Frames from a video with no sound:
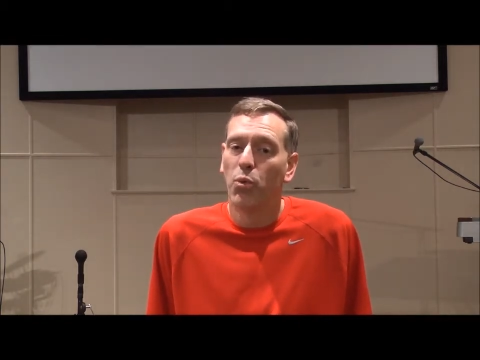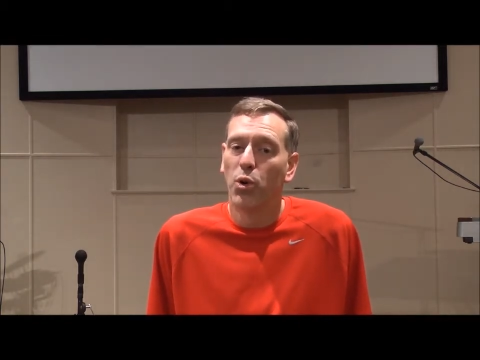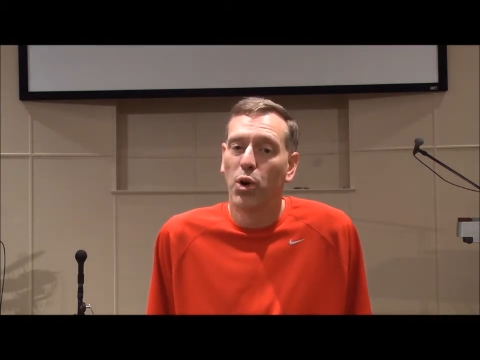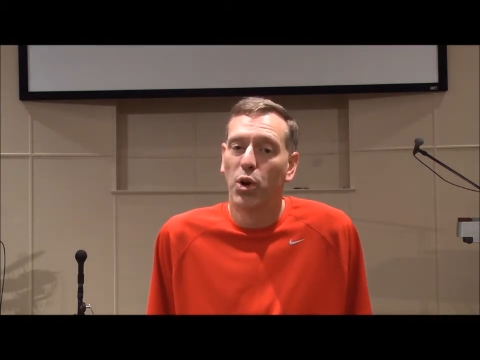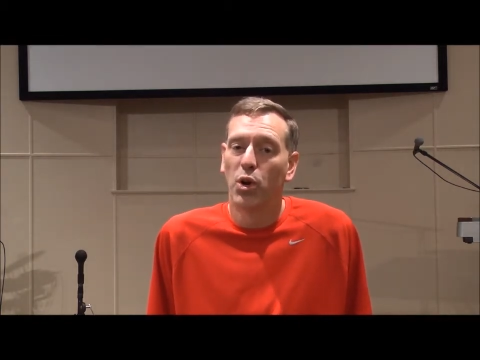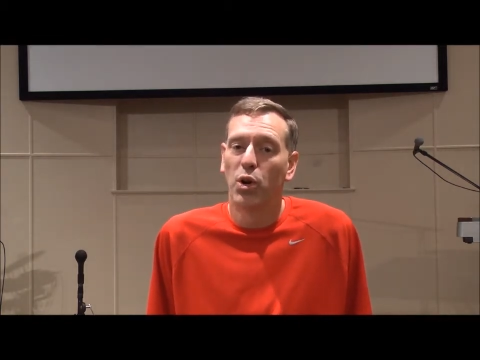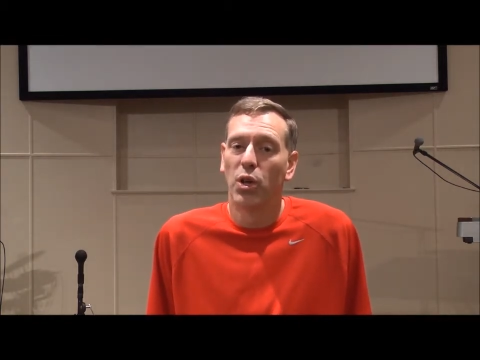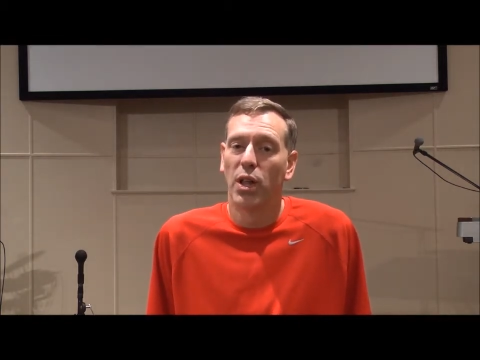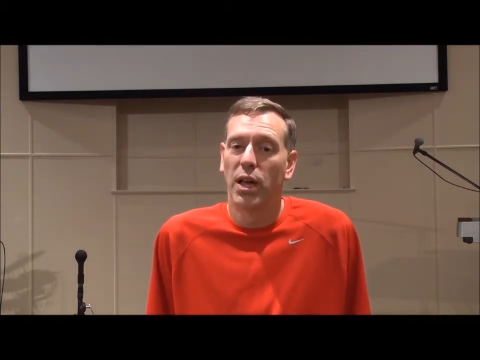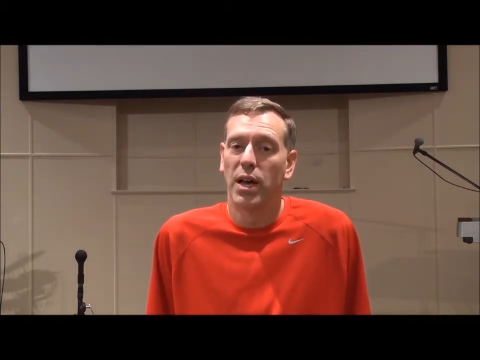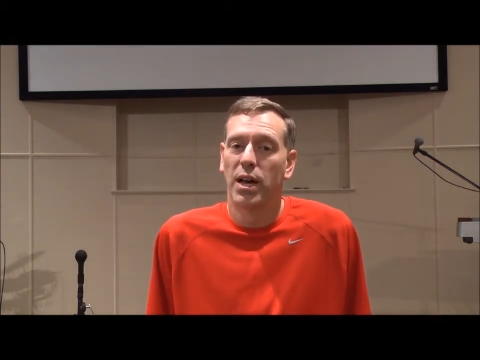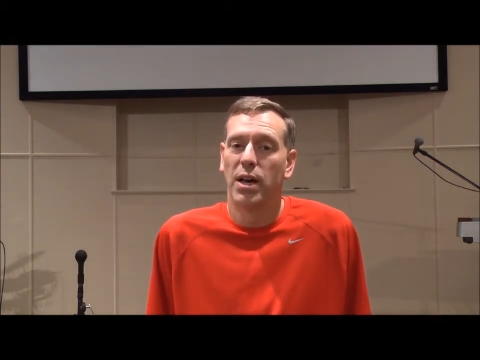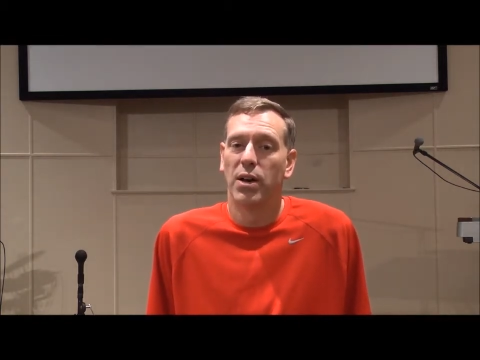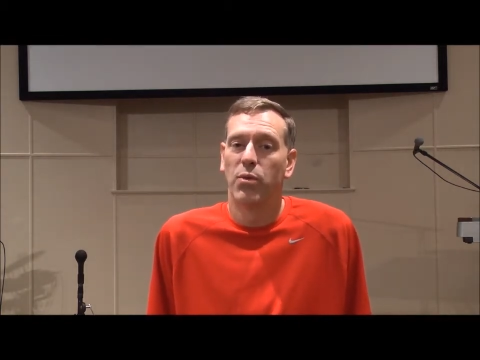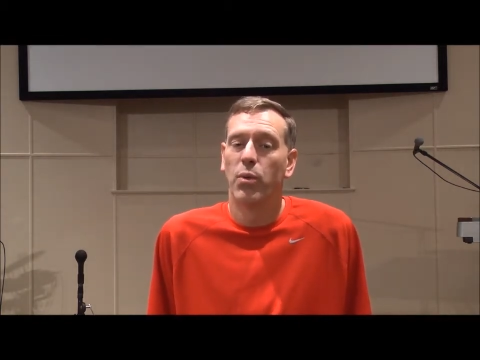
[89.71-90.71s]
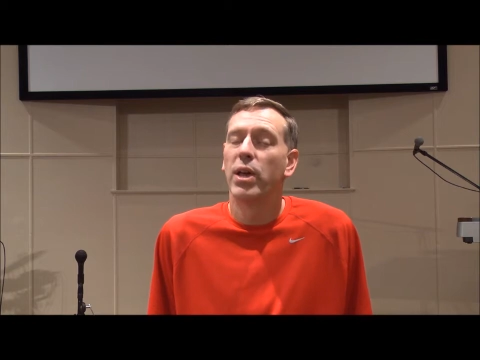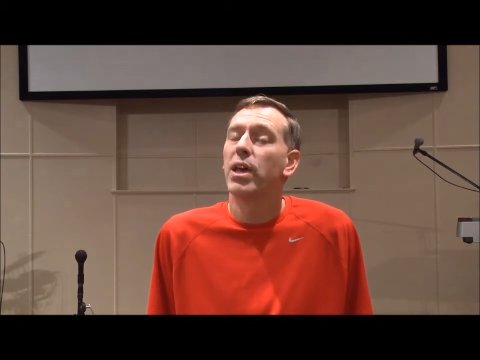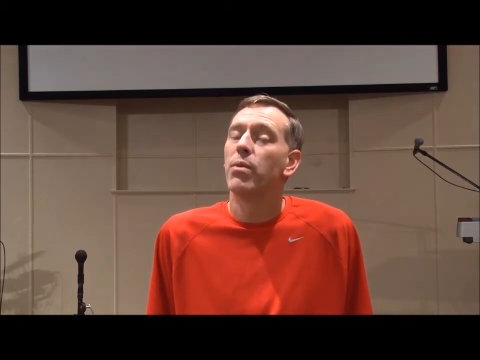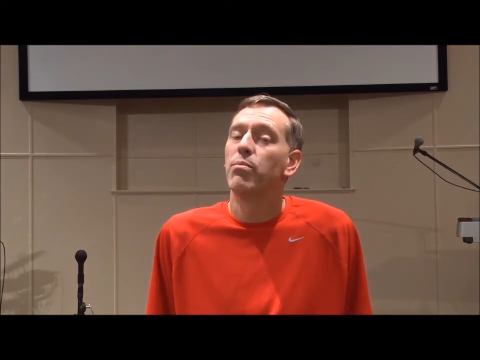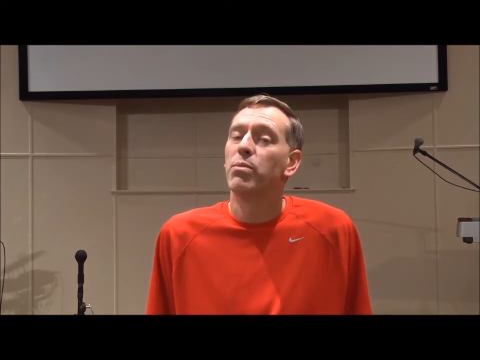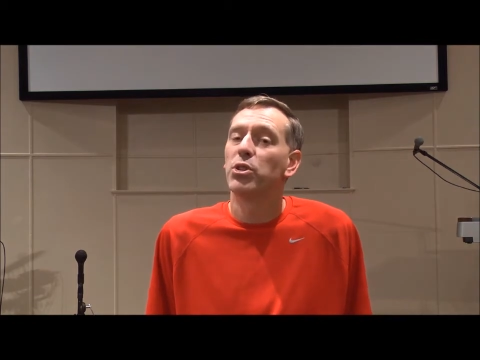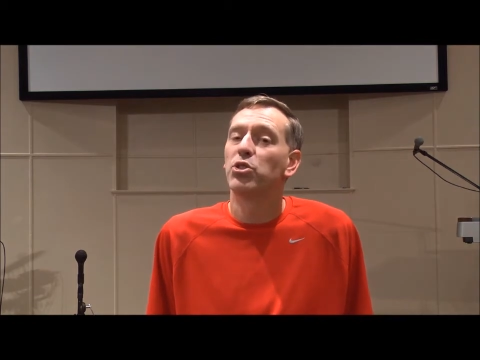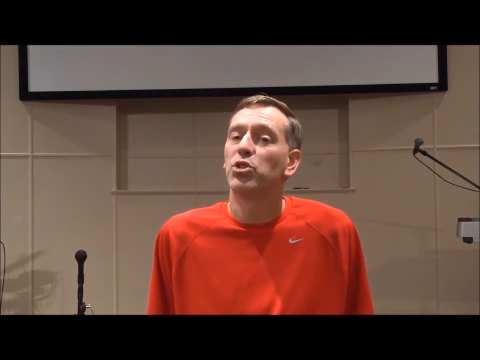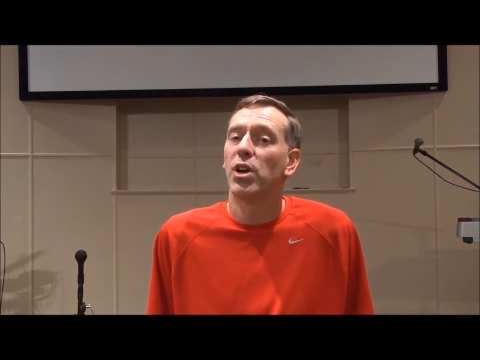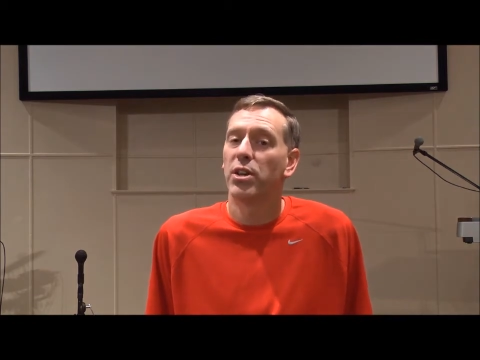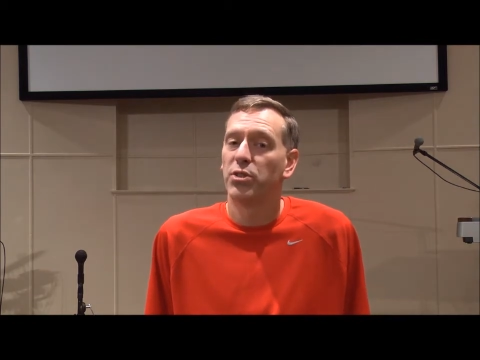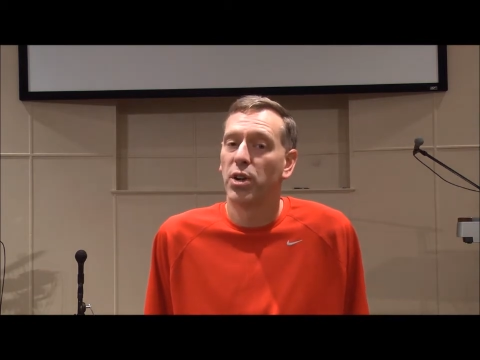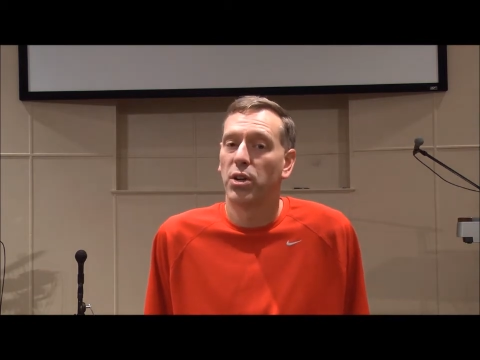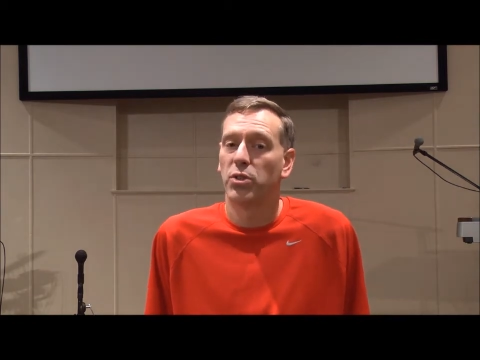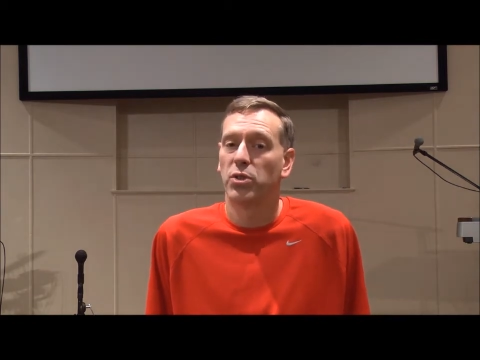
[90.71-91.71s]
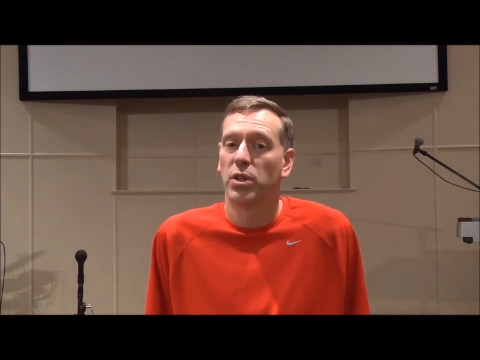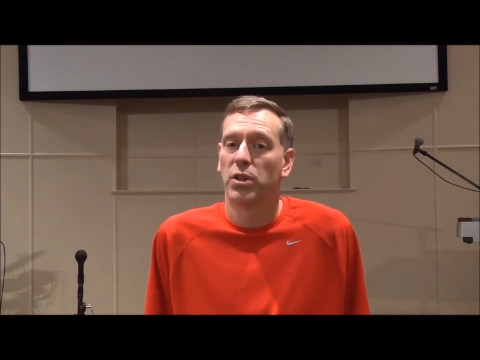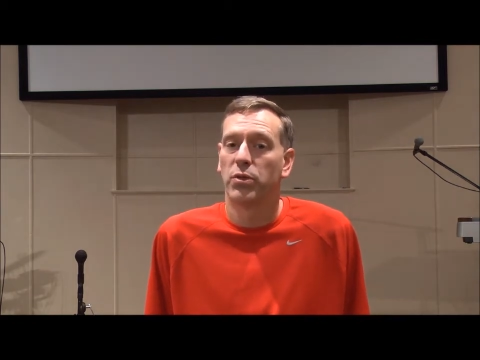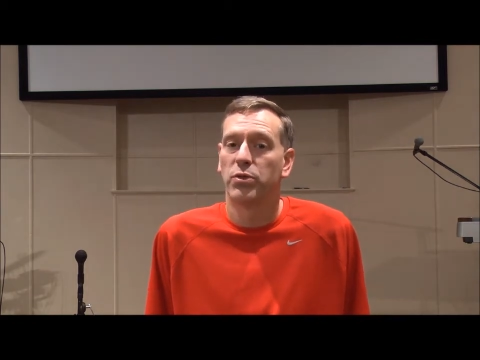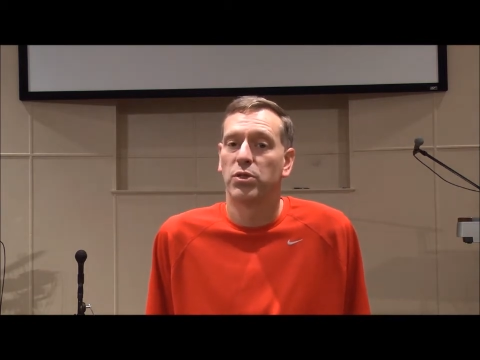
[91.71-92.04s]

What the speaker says: will, we can misjudge ourselves.